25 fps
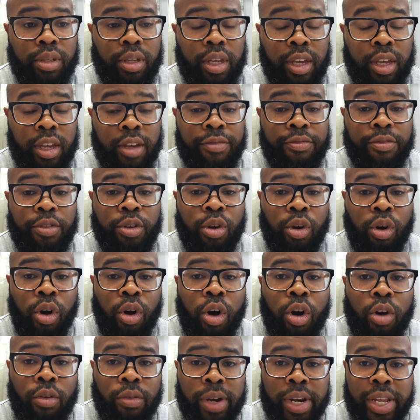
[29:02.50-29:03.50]
if you're
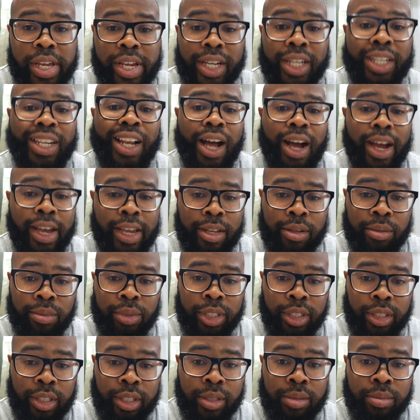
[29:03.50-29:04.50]
already a client
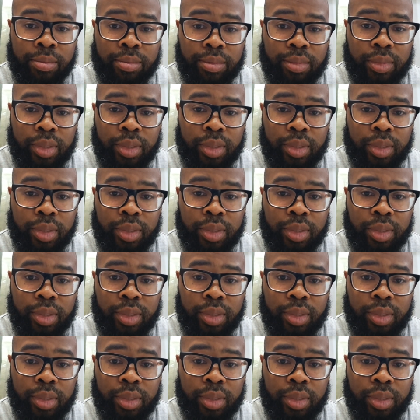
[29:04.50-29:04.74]
with them.